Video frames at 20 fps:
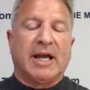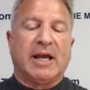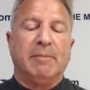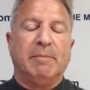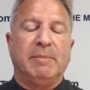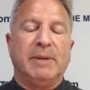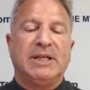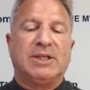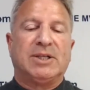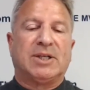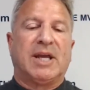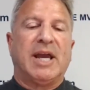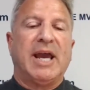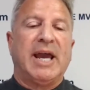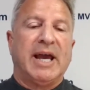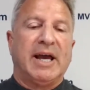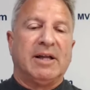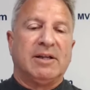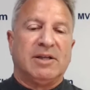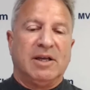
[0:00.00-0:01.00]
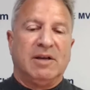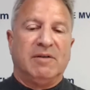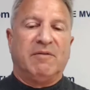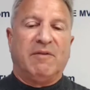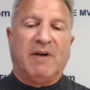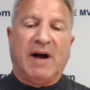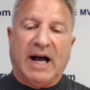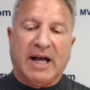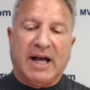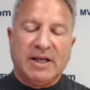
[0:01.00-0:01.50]
can be scaled in
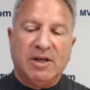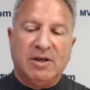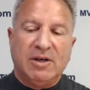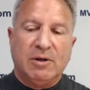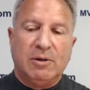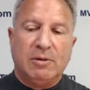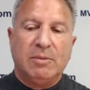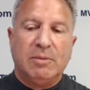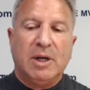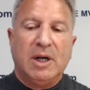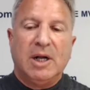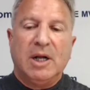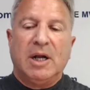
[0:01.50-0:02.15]
volume